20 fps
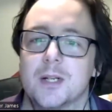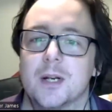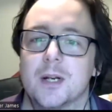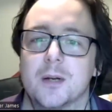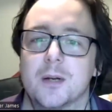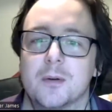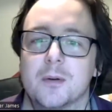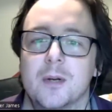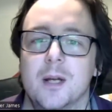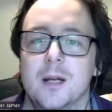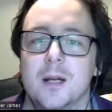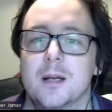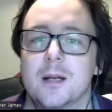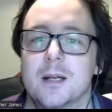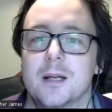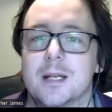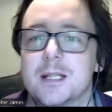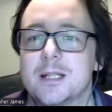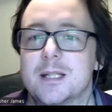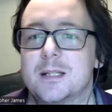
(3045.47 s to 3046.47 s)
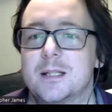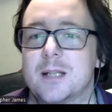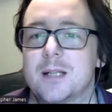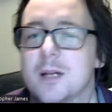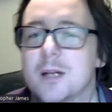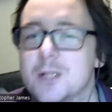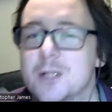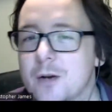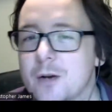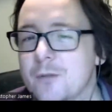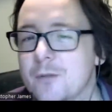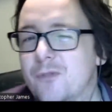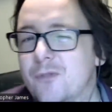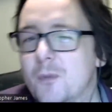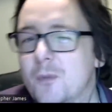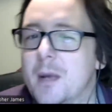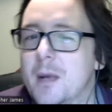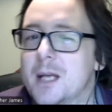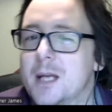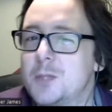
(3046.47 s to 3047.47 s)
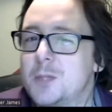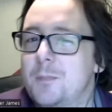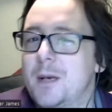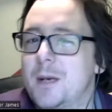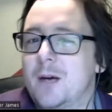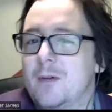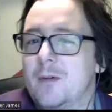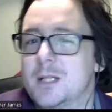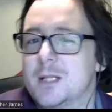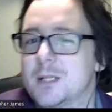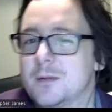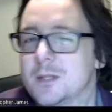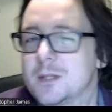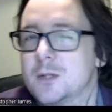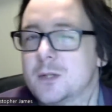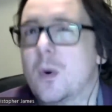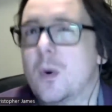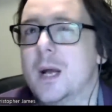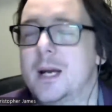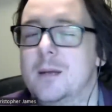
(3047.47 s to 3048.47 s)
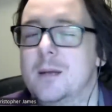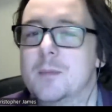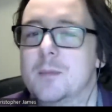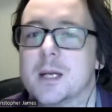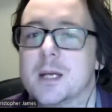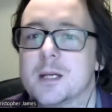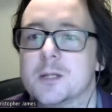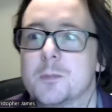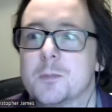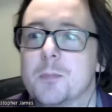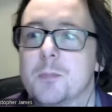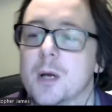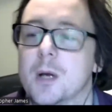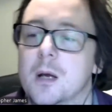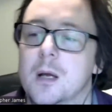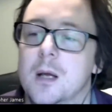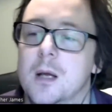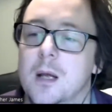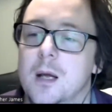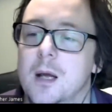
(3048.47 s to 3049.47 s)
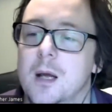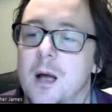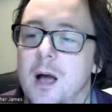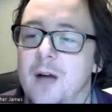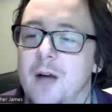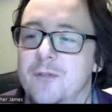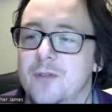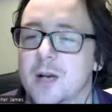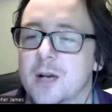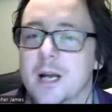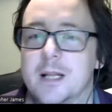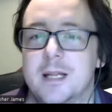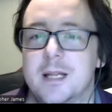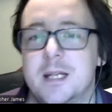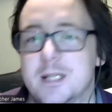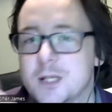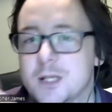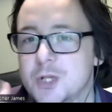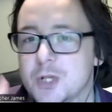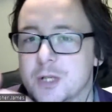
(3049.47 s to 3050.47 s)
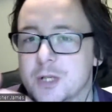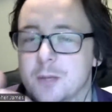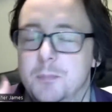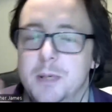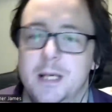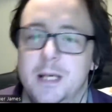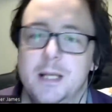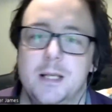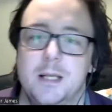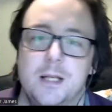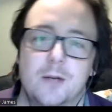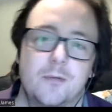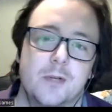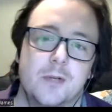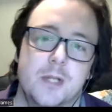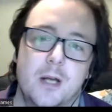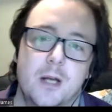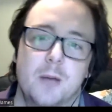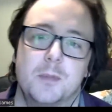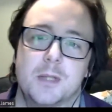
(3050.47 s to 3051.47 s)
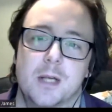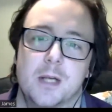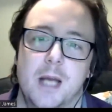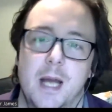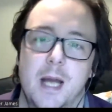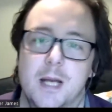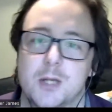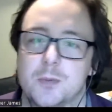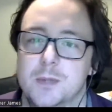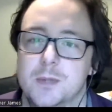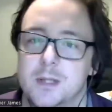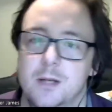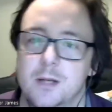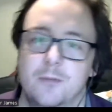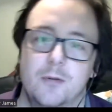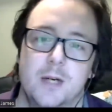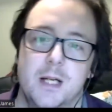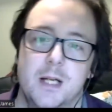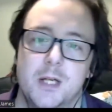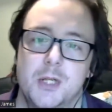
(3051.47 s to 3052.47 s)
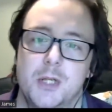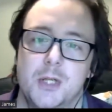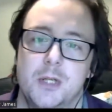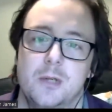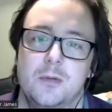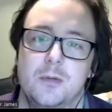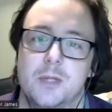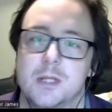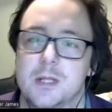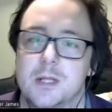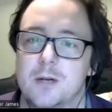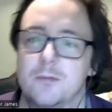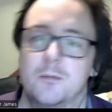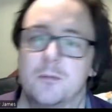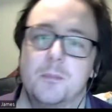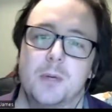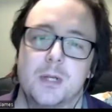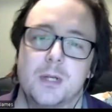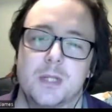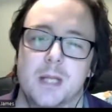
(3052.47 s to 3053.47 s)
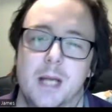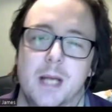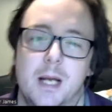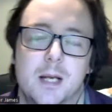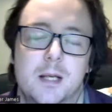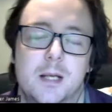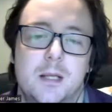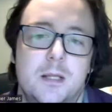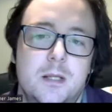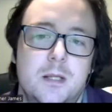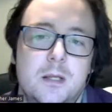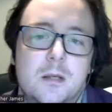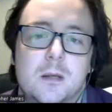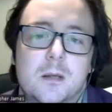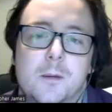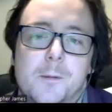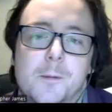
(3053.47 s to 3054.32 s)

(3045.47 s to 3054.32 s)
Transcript: You know, because I don't know from my experience, it's quite limited, but I feel like these are just completely different types of cats with different issues and different personalities.